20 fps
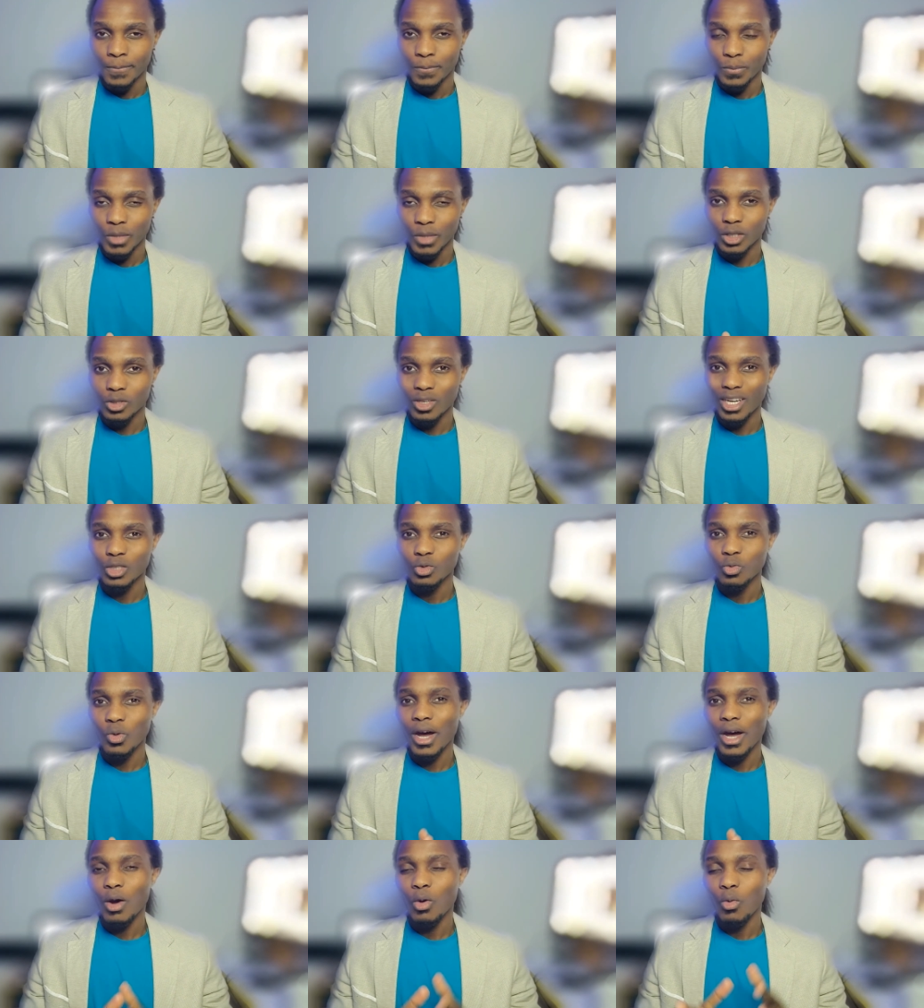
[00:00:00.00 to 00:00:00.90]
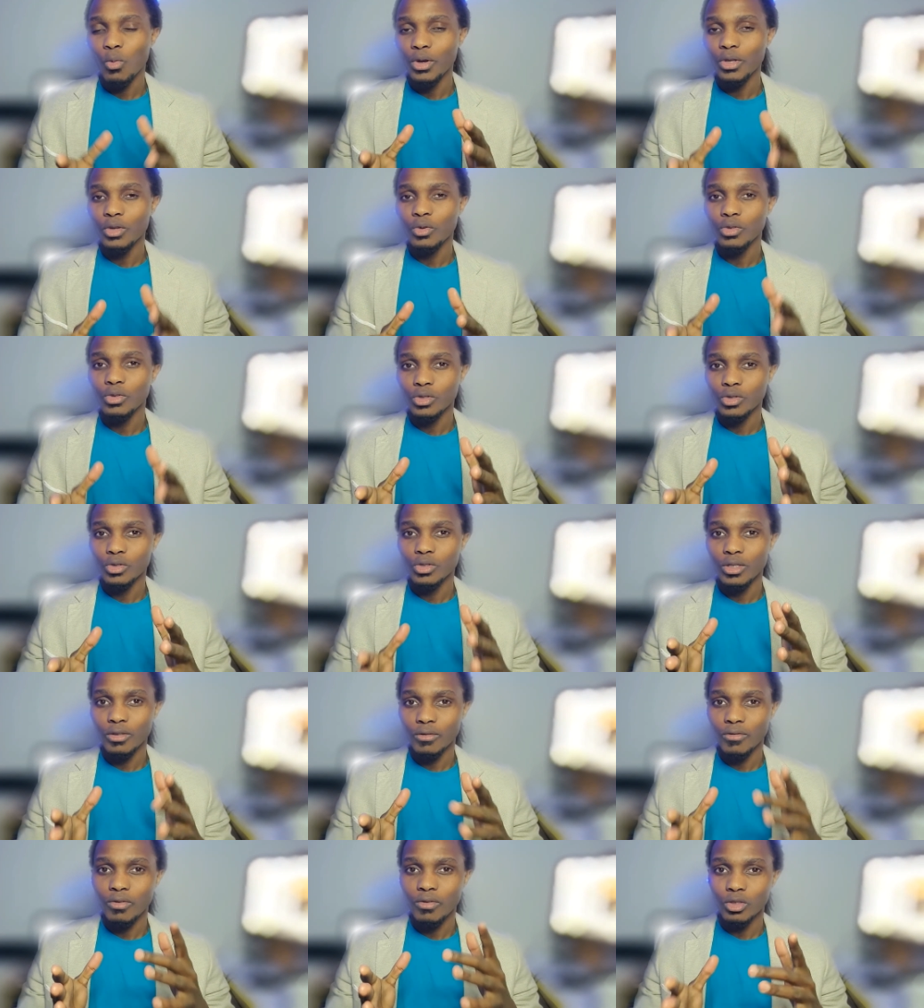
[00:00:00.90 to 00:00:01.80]
So that's why
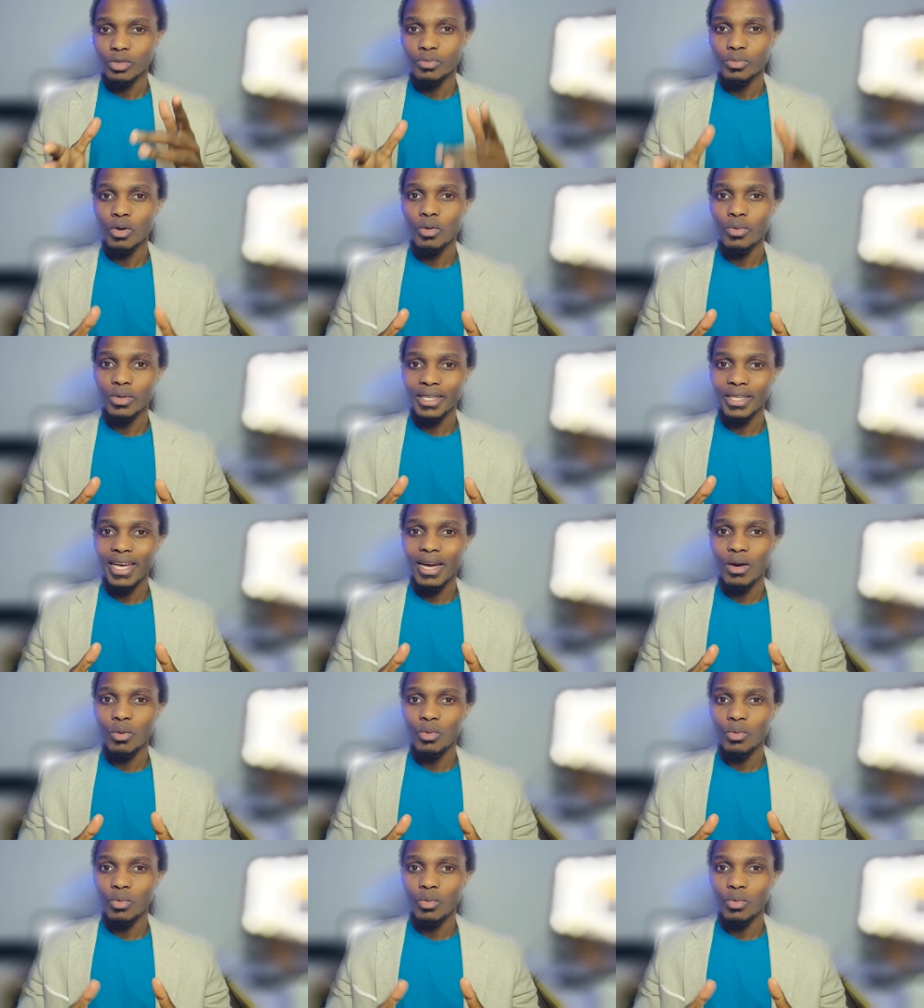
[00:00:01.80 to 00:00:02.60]
the first point now